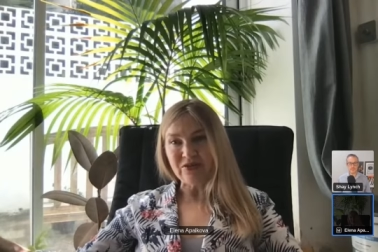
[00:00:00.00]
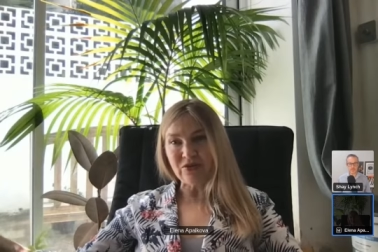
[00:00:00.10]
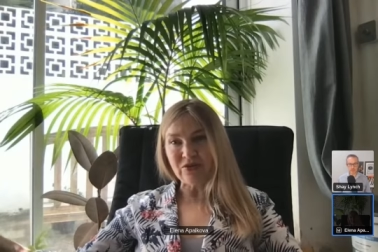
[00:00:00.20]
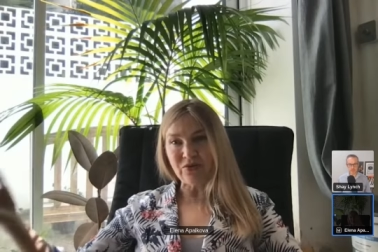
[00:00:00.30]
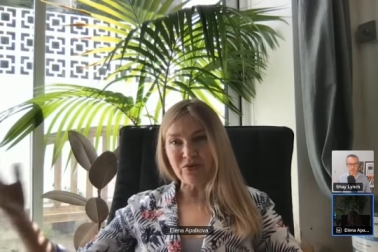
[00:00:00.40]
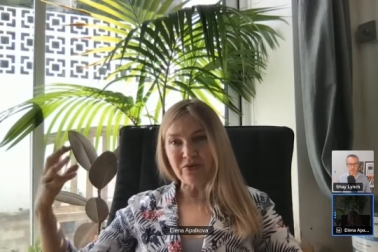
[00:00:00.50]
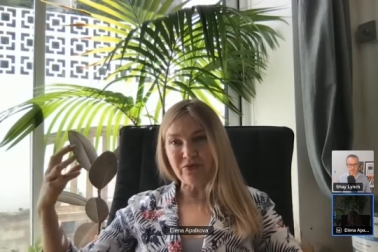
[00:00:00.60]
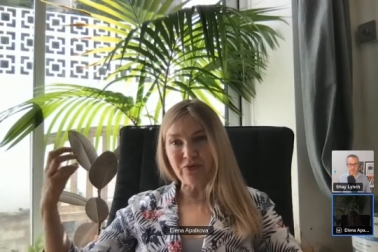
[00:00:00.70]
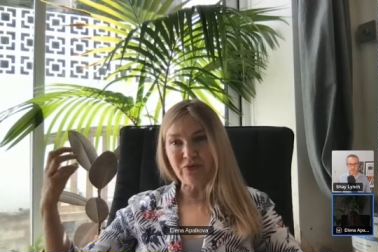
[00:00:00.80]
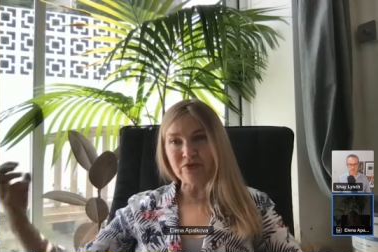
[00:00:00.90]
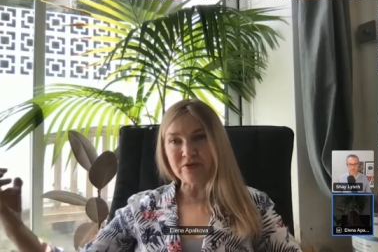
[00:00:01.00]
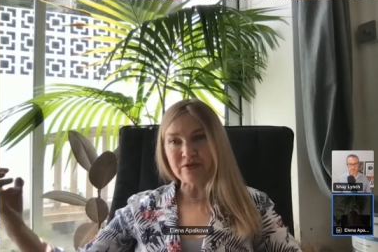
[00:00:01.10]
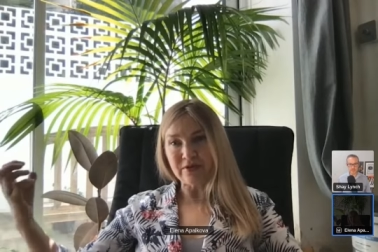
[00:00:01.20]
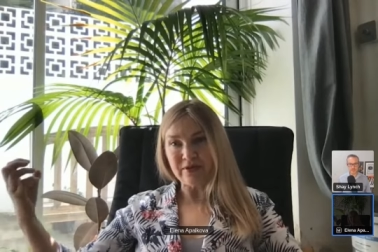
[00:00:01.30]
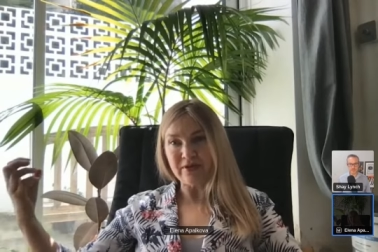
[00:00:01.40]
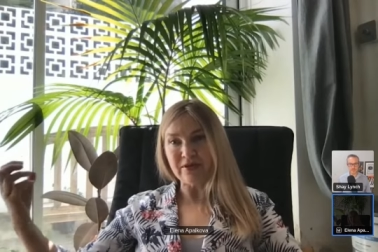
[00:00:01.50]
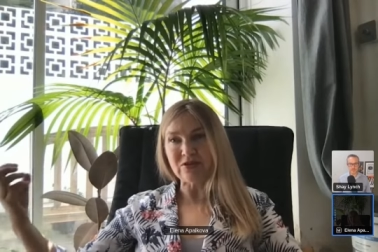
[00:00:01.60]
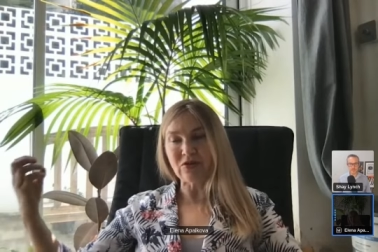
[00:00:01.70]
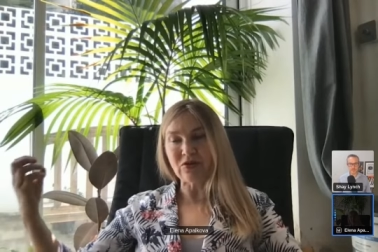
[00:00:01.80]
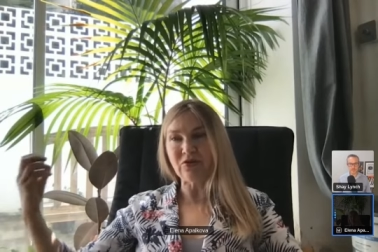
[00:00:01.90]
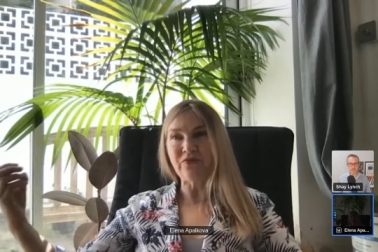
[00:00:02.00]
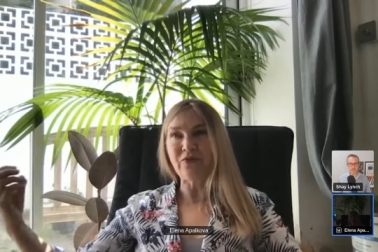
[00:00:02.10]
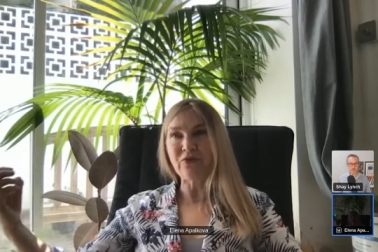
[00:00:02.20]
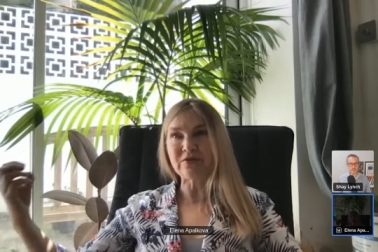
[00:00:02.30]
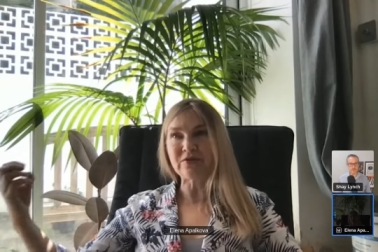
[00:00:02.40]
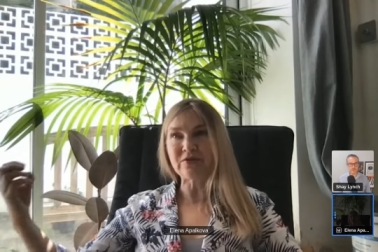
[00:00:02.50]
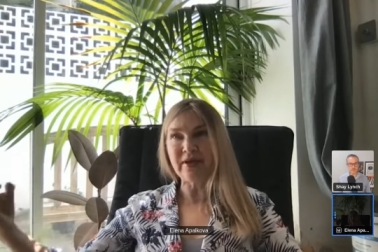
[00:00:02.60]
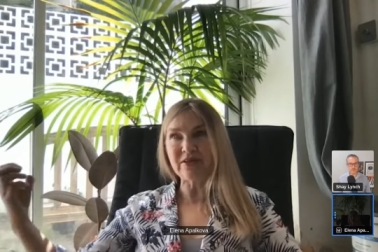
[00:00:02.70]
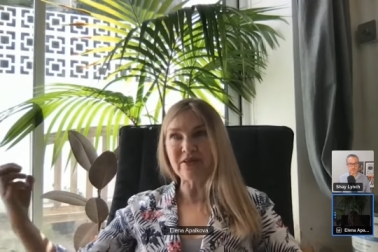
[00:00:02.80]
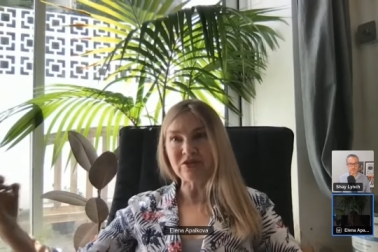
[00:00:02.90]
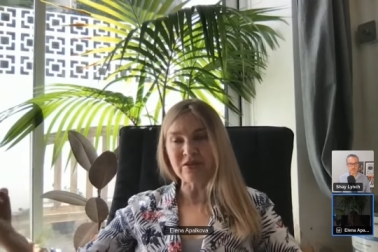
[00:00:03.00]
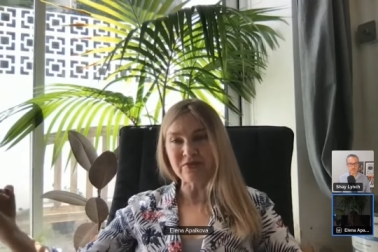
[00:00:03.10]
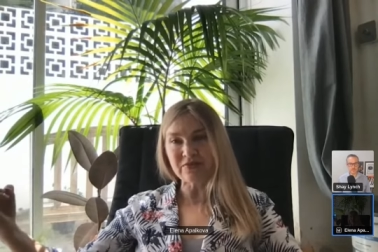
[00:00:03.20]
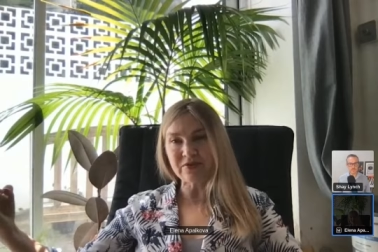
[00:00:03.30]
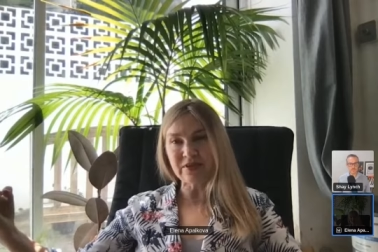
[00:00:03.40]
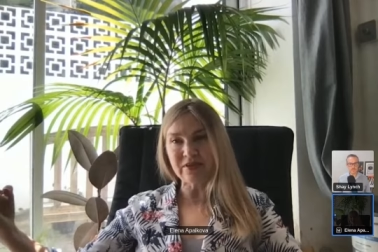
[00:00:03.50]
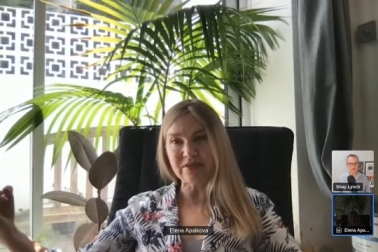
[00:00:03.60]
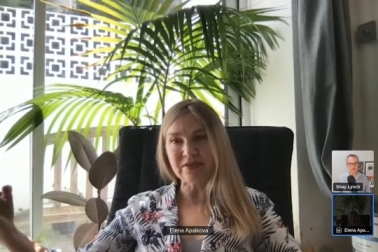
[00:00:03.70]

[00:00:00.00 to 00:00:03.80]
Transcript: Absolutely. The first, so the first biggest shift is